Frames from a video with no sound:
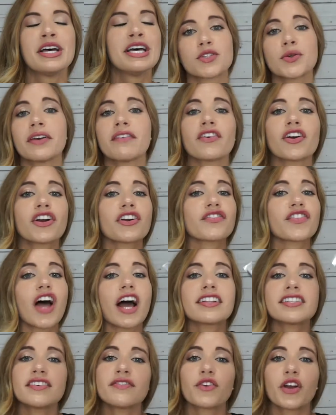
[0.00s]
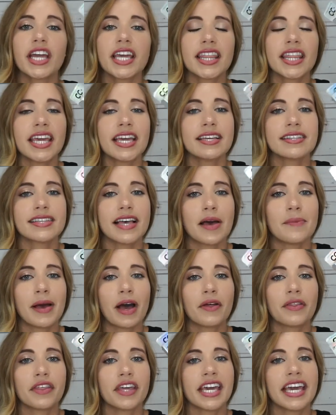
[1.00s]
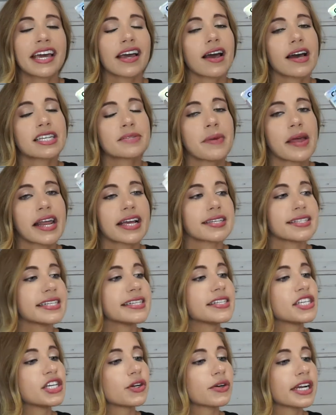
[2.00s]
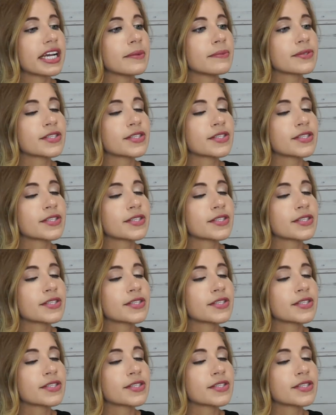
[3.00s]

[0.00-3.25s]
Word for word: So I've heard lots of great things about the It Cosmetics CC cream.